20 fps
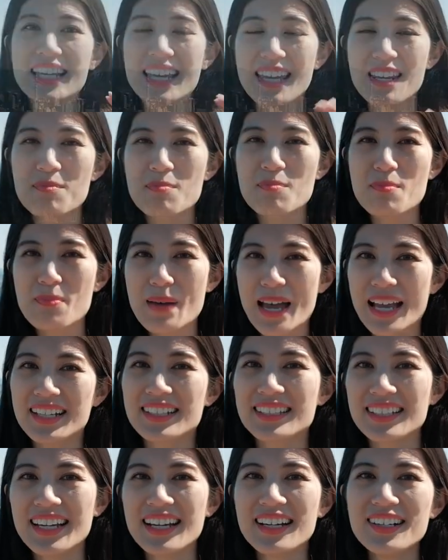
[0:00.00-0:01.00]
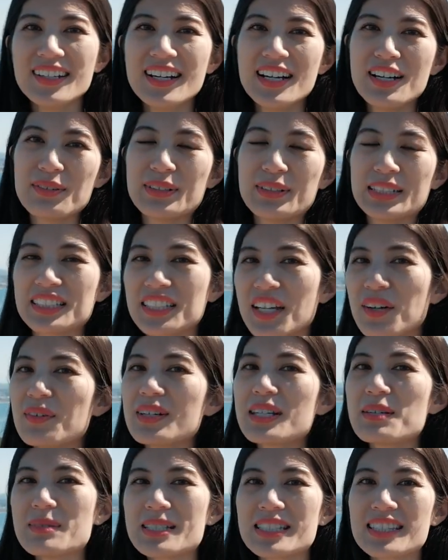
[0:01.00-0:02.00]
head back now. We don't
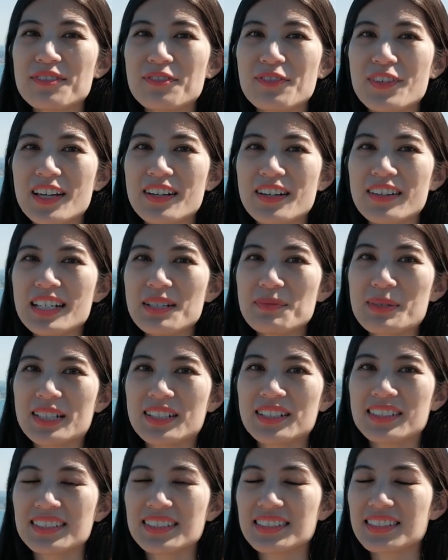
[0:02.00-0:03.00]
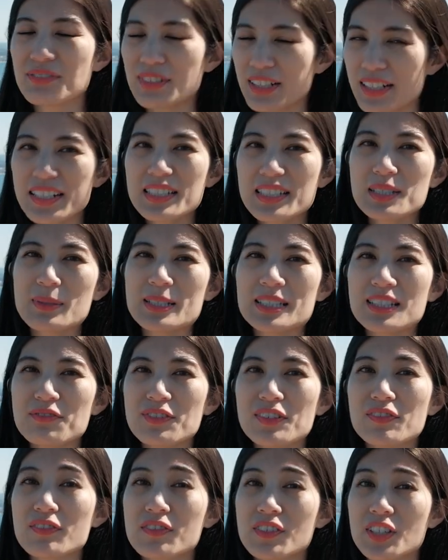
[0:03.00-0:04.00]
want to miss the ferry because it's very expensive.
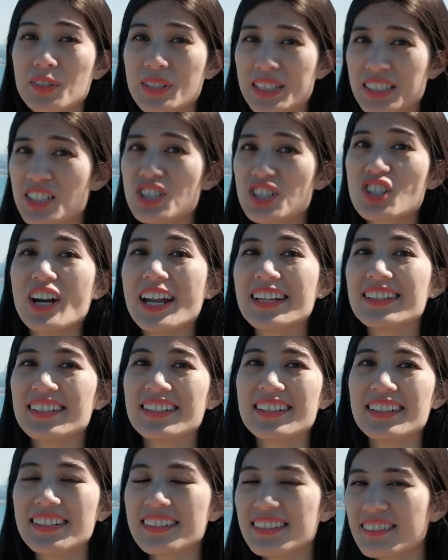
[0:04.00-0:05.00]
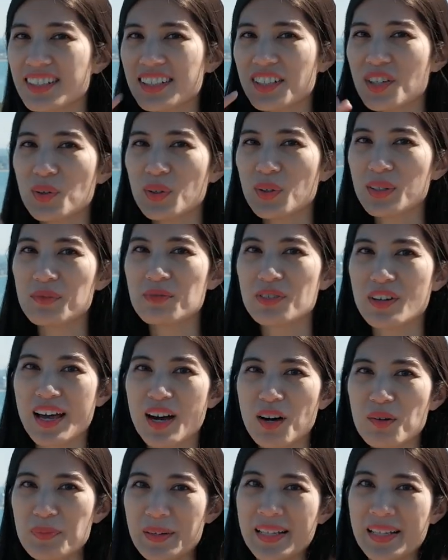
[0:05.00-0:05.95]
If you get stranded here, you've got to call them for help